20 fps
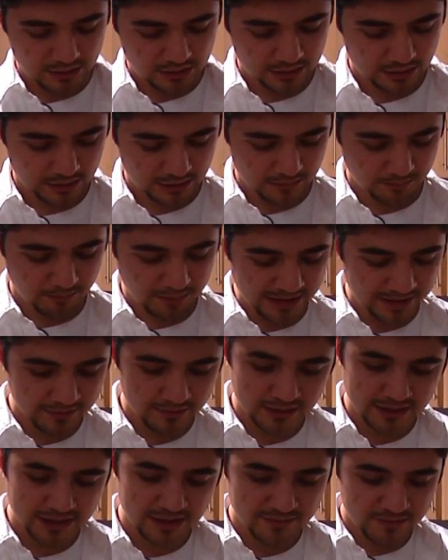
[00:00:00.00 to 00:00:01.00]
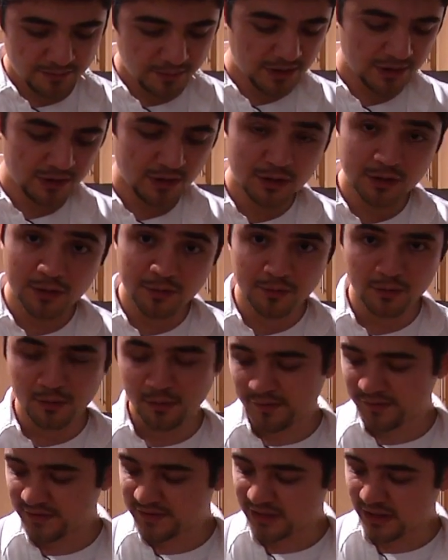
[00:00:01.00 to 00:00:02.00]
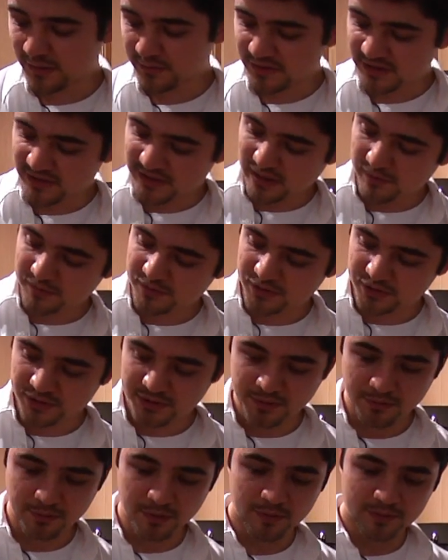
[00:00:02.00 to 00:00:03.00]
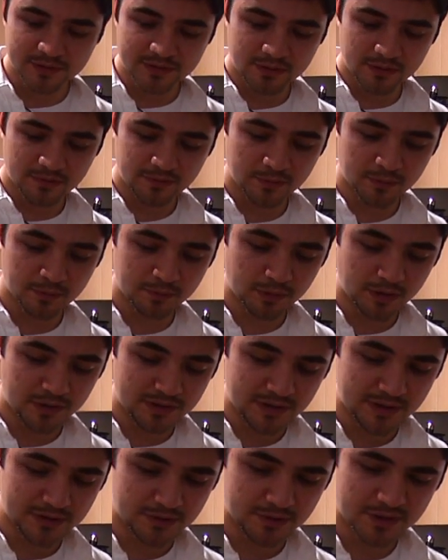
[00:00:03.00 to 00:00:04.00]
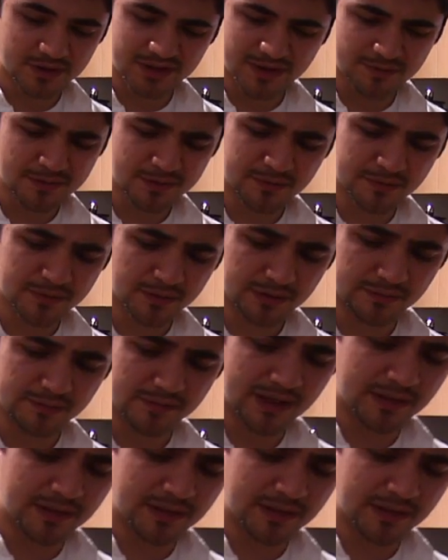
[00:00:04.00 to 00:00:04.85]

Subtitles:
you're going to pick the leaves, but you're not going to throw away the stems. The stems you just throw into the food processor. Stems are full of